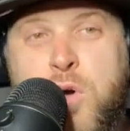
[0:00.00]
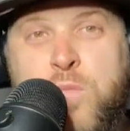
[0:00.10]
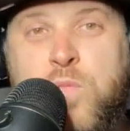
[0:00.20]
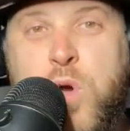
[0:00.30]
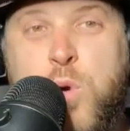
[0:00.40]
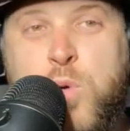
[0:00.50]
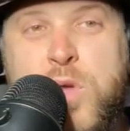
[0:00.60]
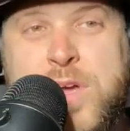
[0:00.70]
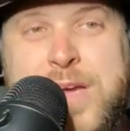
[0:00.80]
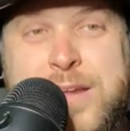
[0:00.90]
road
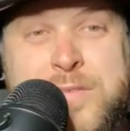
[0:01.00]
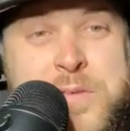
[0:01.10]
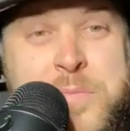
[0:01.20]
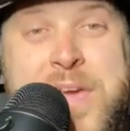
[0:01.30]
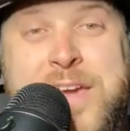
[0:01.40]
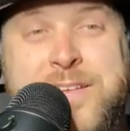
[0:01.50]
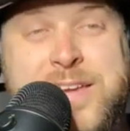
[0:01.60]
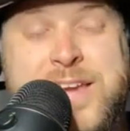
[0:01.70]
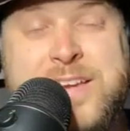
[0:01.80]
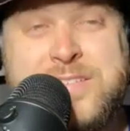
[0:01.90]
ahead of them. They
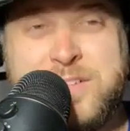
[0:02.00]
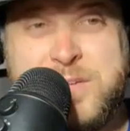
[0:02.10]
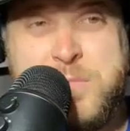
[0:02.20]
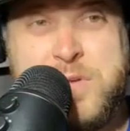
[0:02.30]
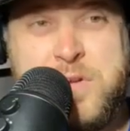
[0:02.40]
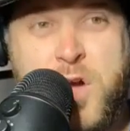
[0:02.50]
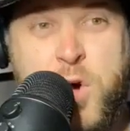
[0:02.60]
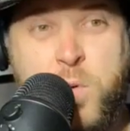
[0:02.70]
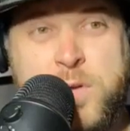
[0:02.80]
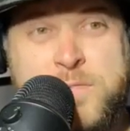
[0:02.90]
could easily be
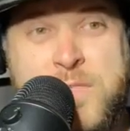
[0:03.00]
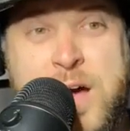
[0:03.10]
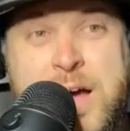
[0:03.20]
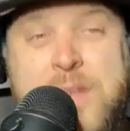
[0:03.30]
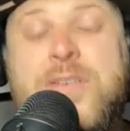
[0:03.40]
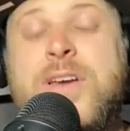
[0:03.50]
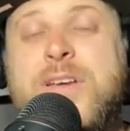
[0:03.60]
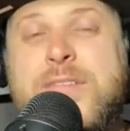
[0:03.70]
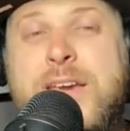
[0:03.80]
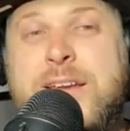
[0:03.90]
0-5.
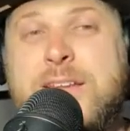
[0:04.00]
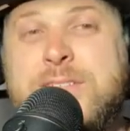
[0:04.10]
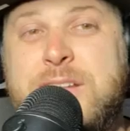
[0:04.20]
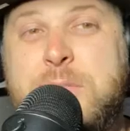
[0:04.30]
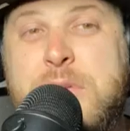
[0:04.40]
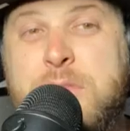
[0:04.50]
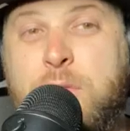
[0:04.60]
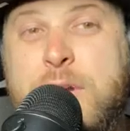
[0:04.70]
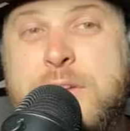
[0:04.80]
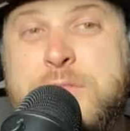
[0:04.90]
They could easily be
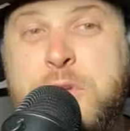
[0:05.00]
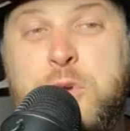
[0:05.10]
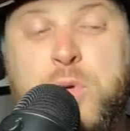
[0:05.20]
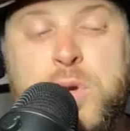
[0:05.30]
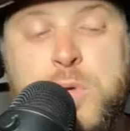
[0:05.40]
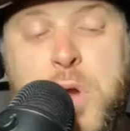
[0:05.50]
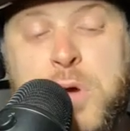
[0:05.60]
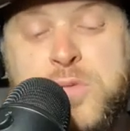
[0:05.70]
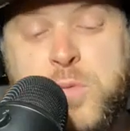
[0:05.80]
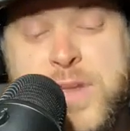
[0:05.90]
3-2. Who
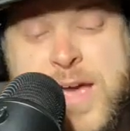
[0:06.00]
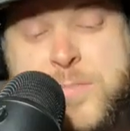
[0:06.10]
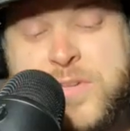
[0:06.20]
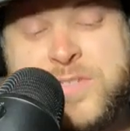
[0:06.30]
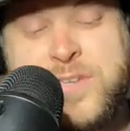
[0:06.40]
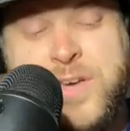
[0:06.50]
knows what happens